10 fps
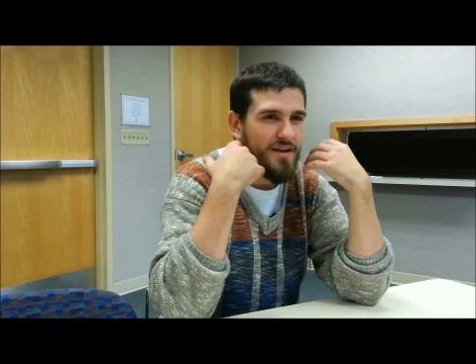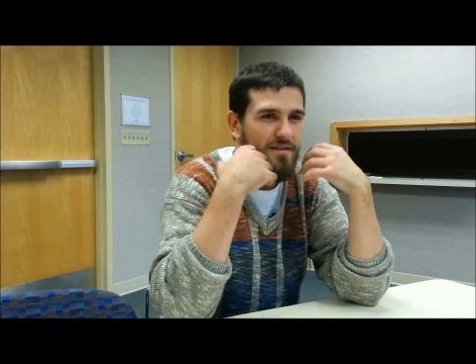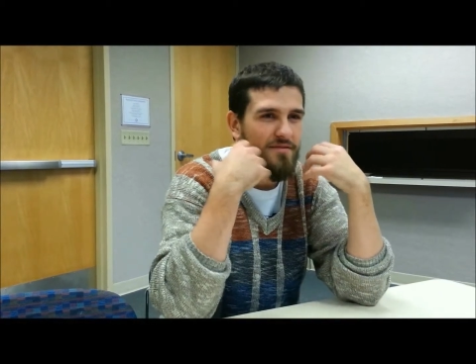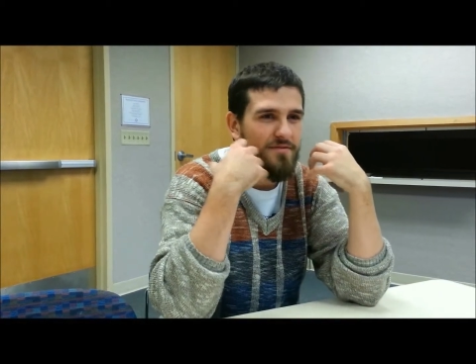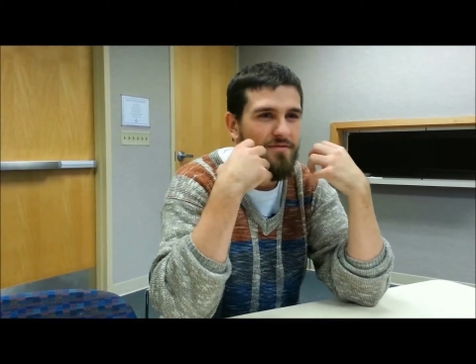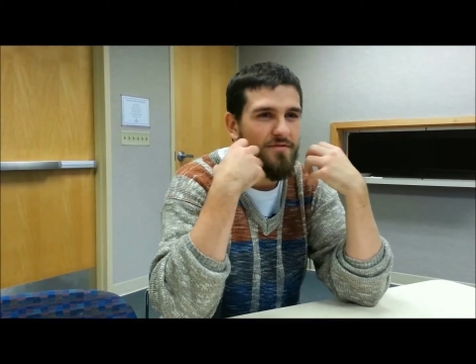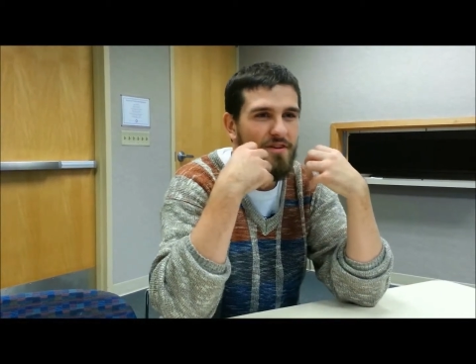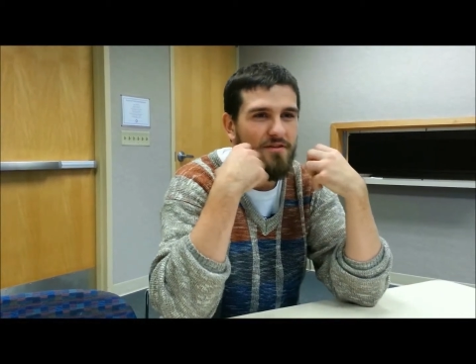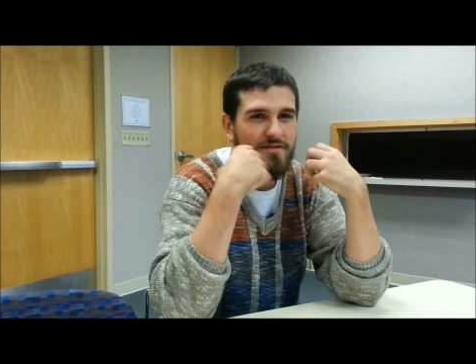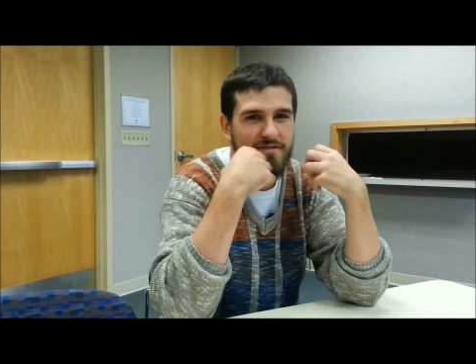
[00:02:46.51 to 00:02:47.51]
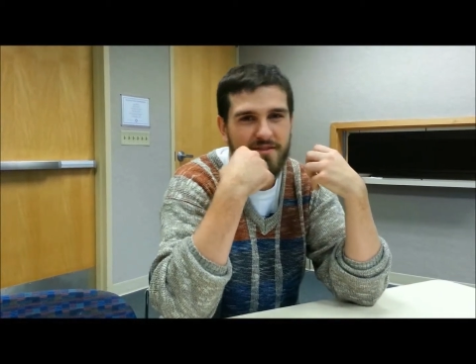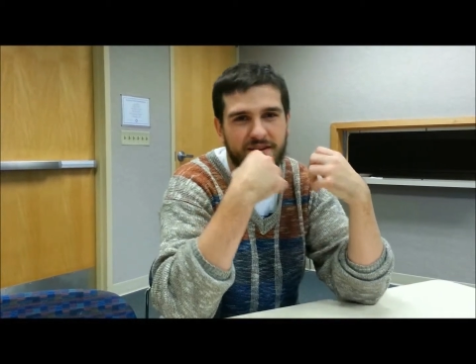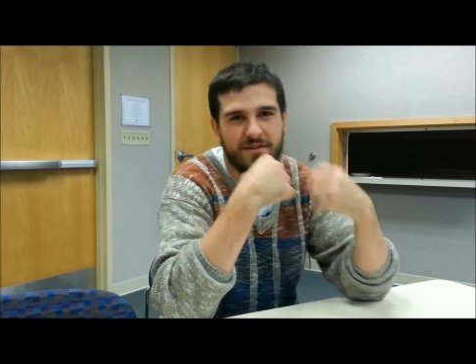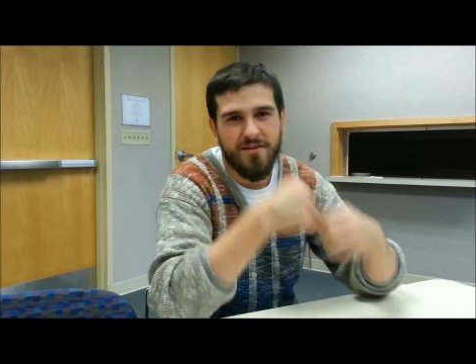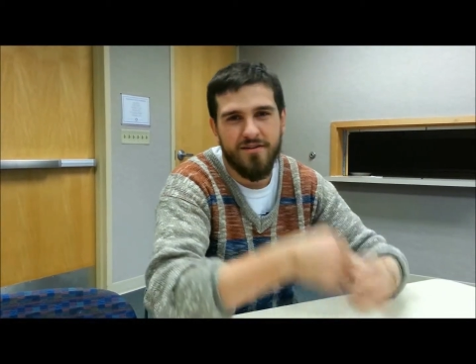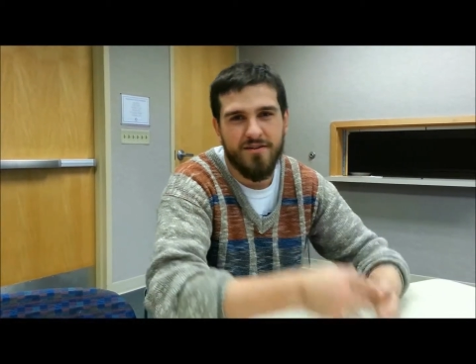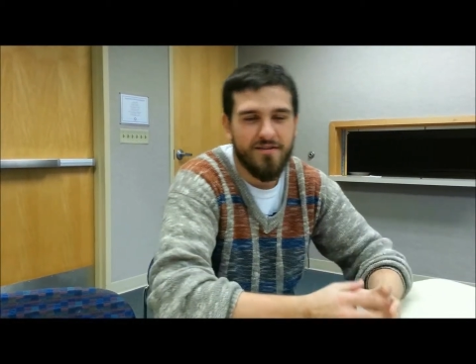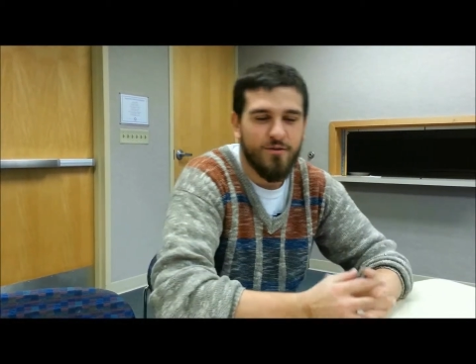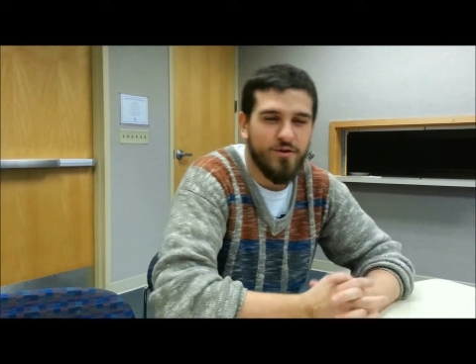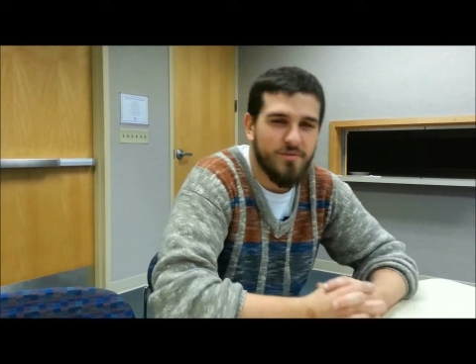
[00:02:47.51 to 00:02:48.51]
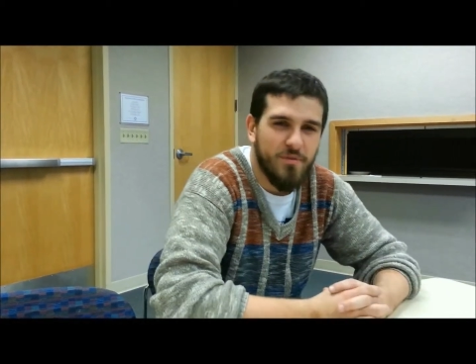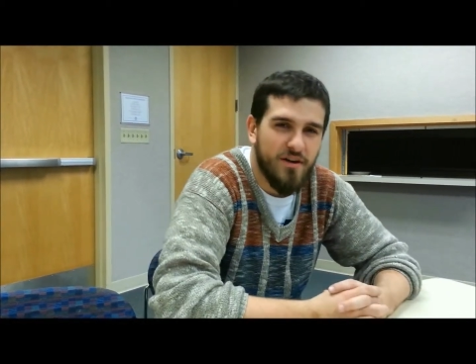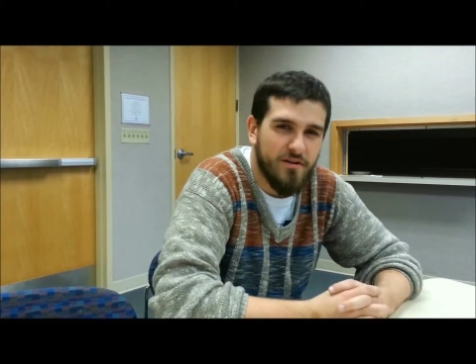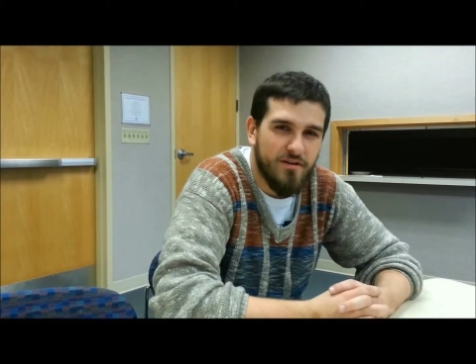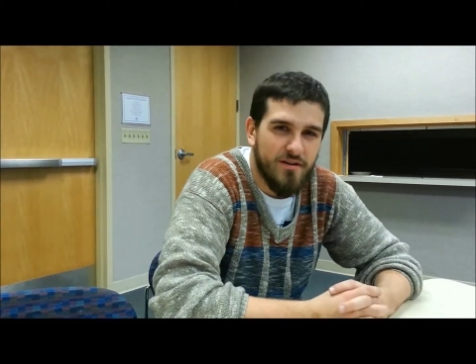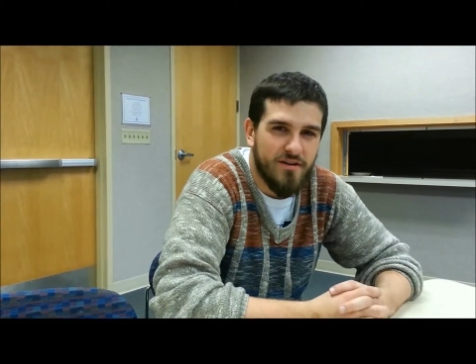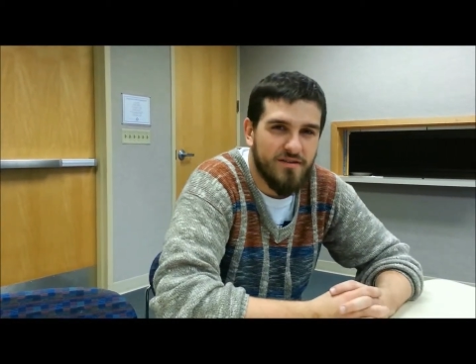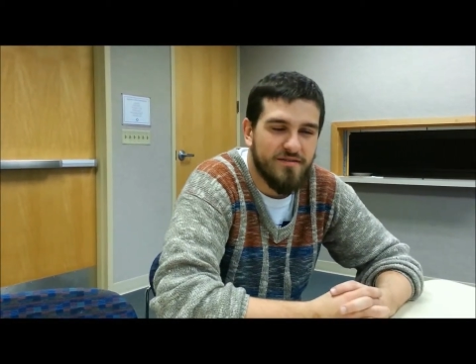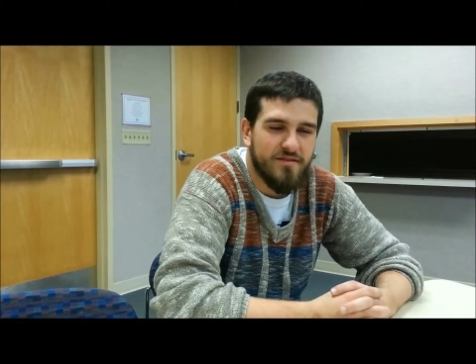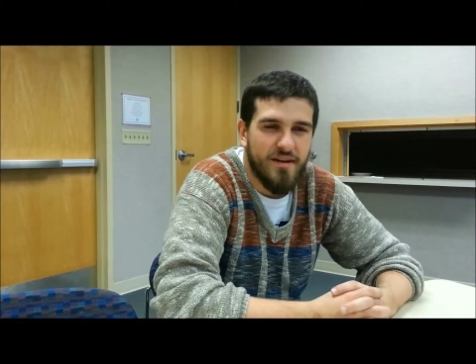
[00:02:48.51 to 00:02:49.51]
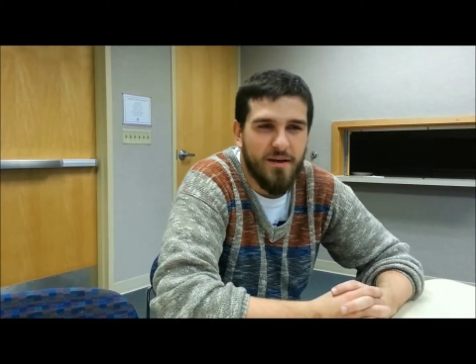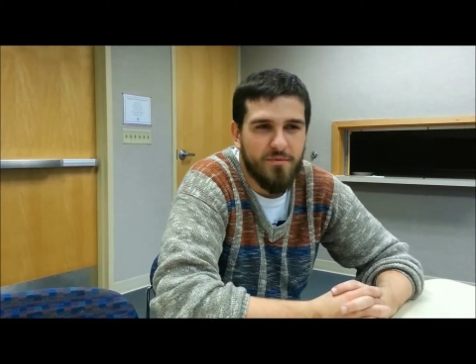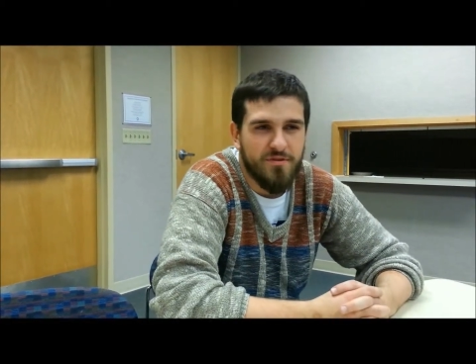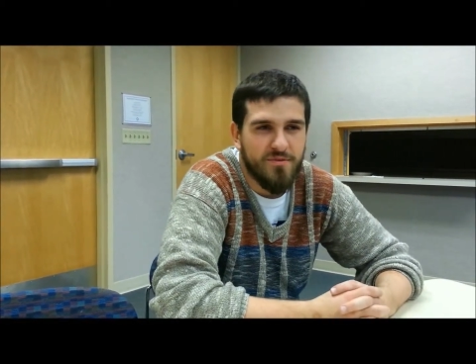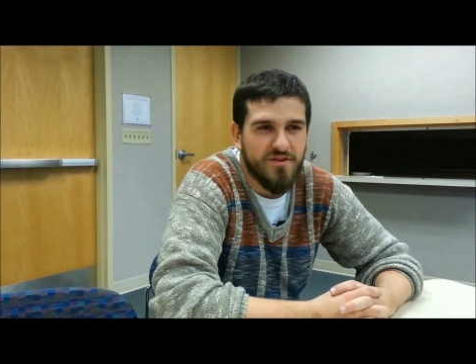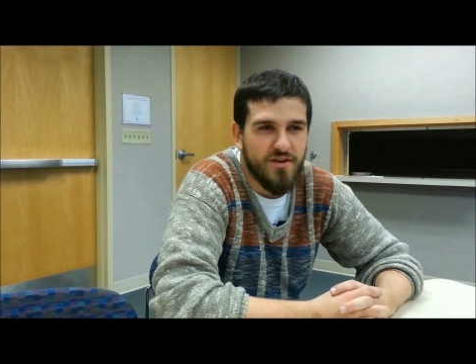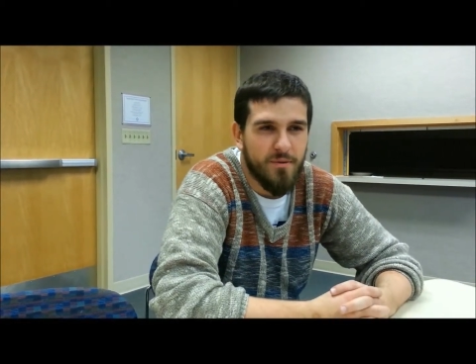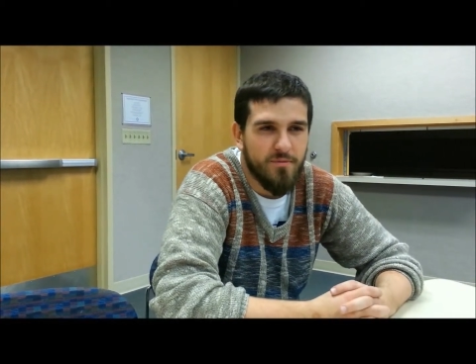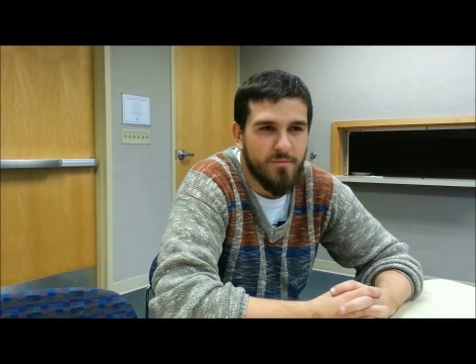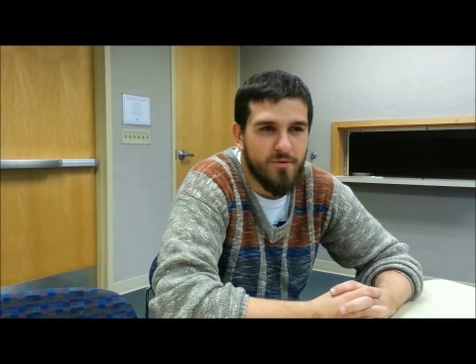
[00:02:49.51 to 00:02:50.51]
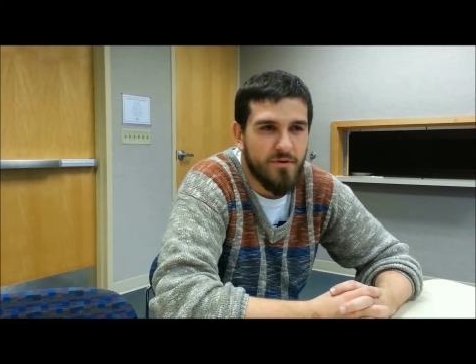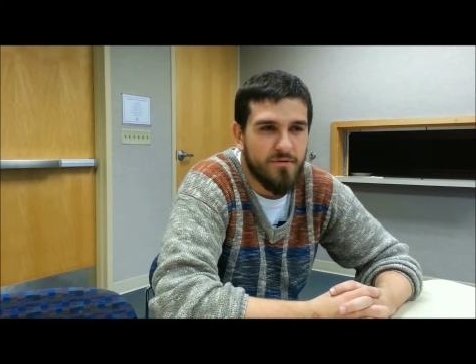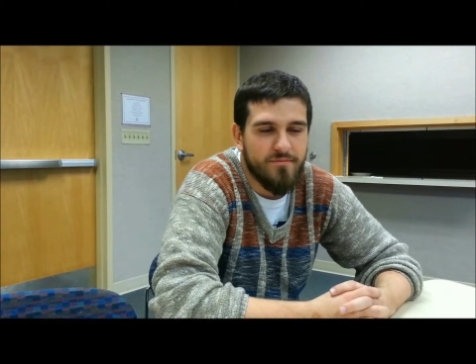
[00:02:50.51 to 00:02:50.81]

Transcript: it feels thicker and looks better and is able to be shaped more.